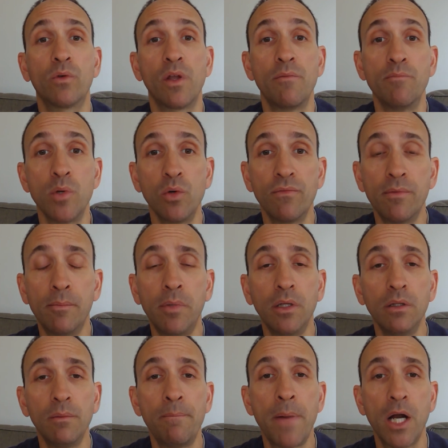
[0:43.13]

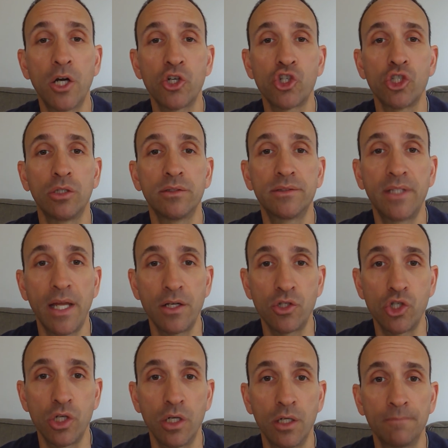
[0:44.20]
removable partial
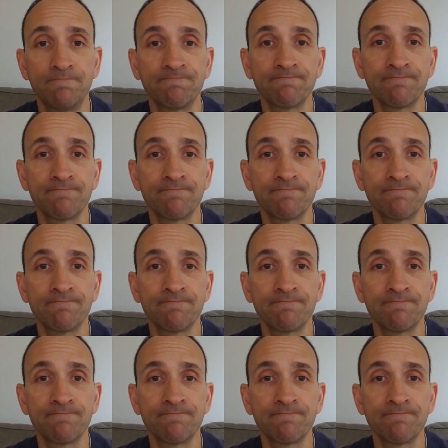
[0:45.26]
denture.